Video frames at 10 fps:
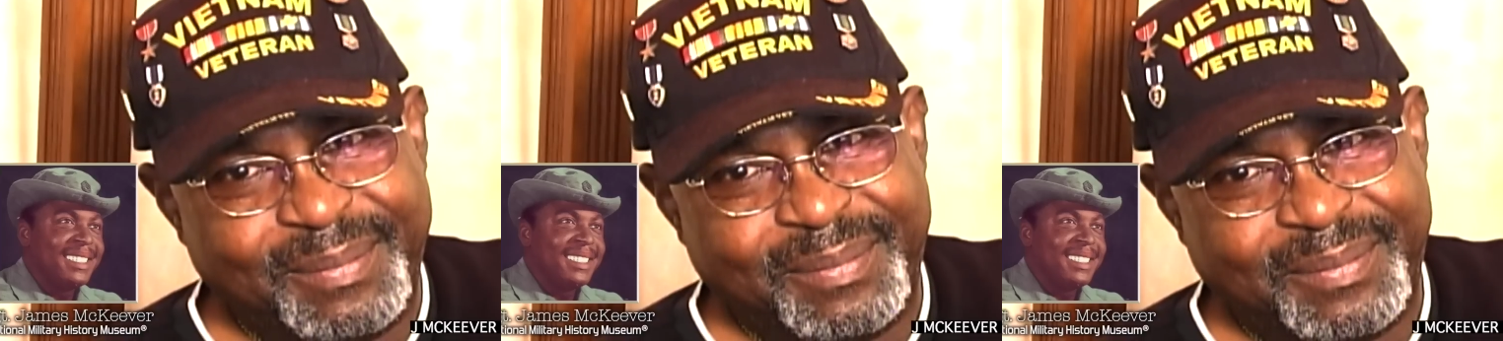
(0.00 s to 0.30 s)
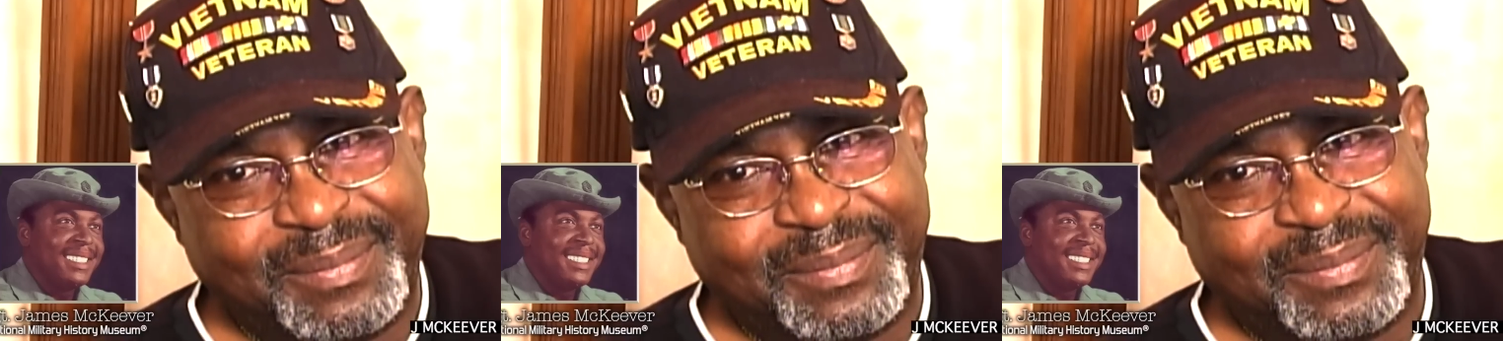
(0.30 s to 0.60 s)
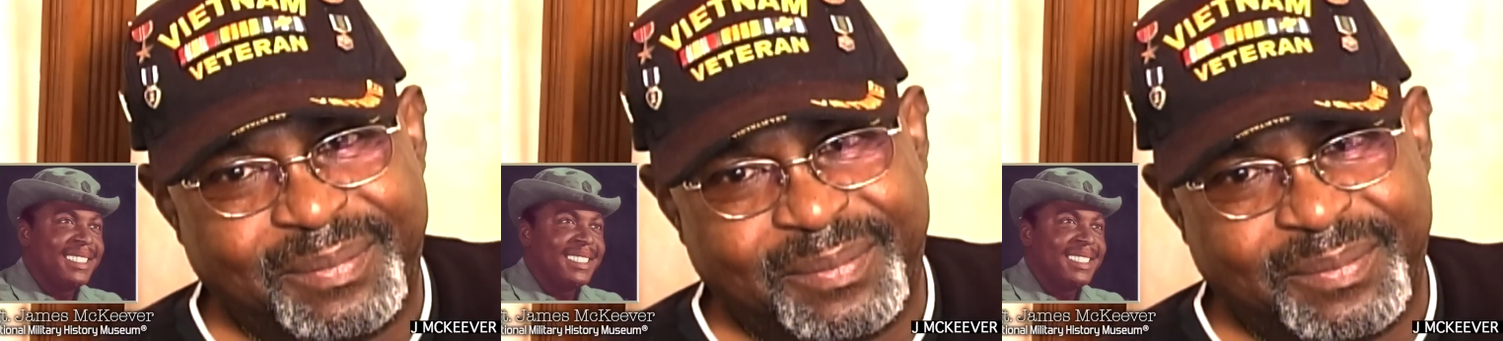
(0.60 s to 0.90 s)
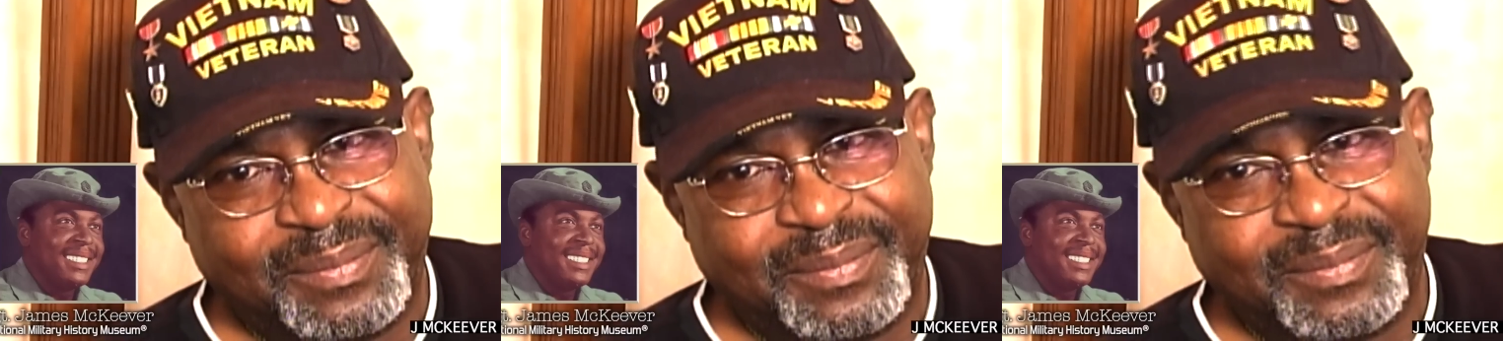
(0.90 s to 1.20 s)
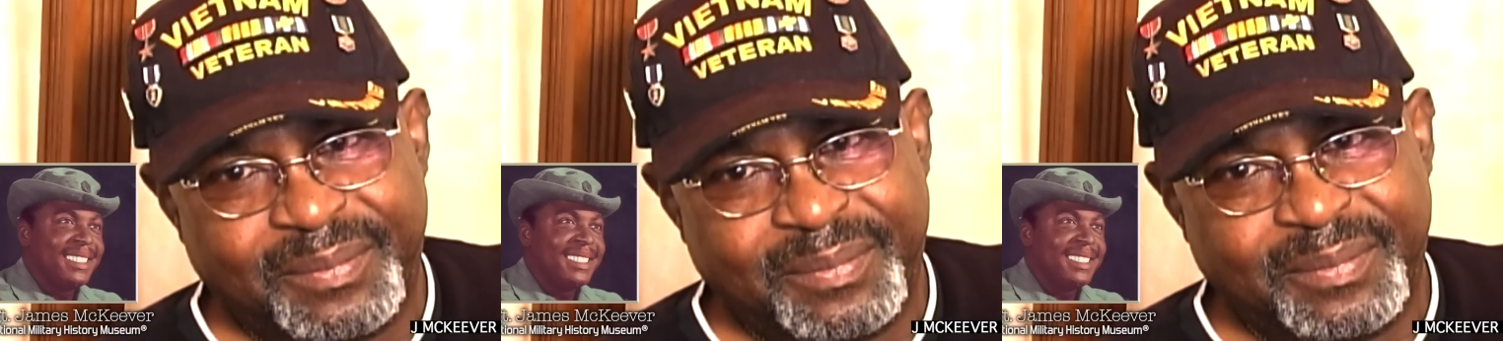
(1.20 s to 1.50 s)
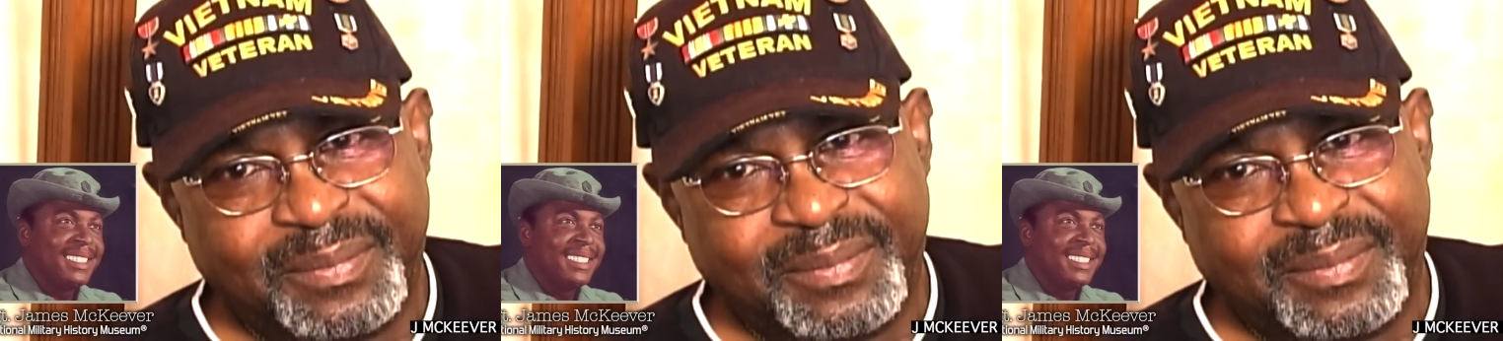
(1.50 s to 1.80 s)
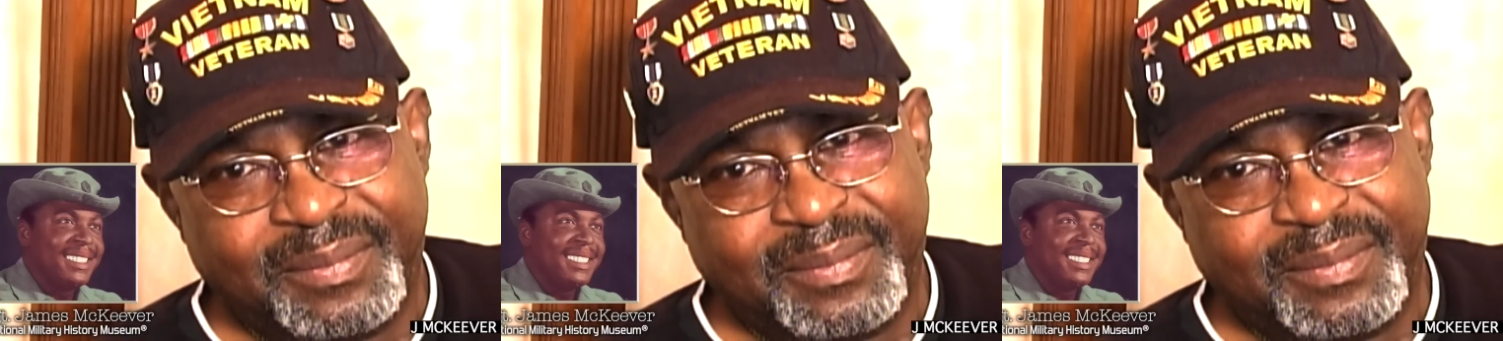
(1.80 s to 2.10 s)

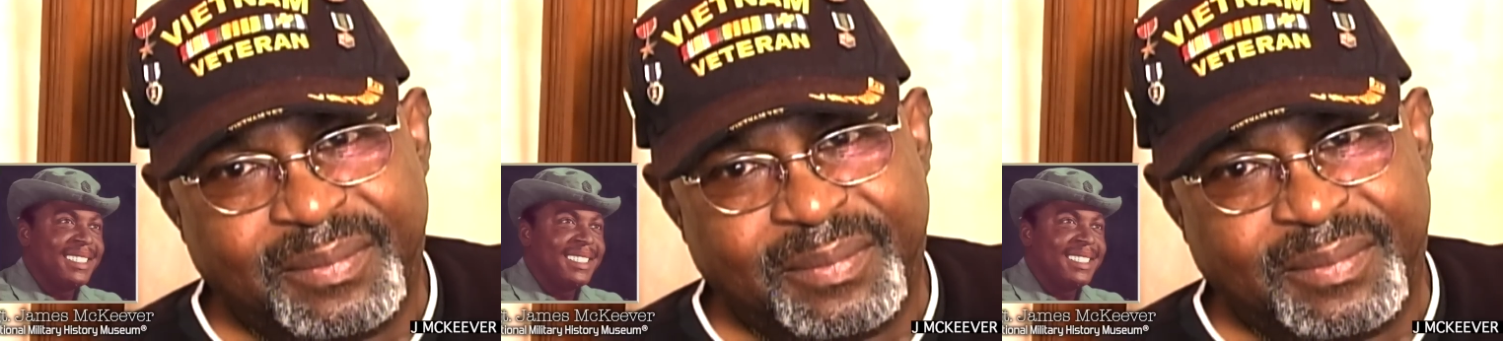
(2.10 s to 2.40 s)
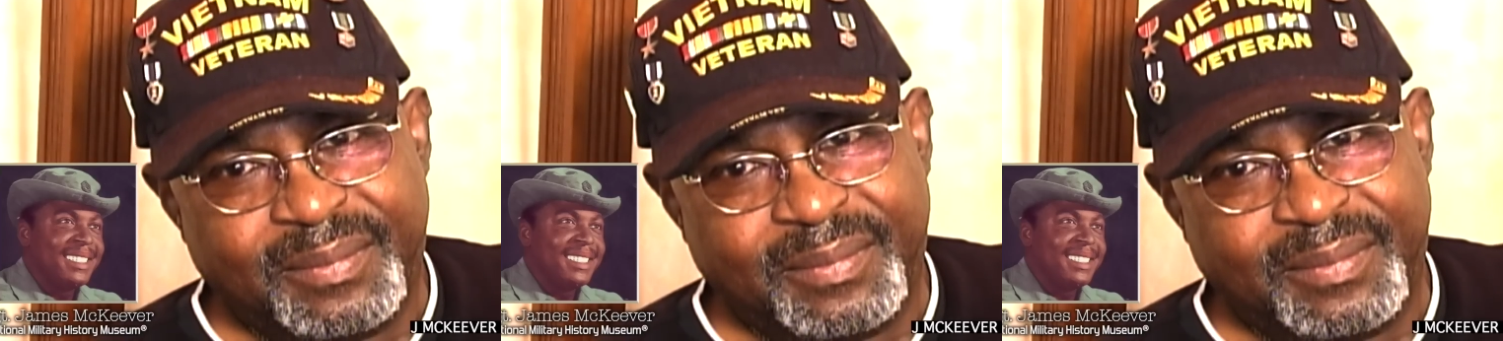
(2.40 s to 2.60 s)
No one is speaking in this clip.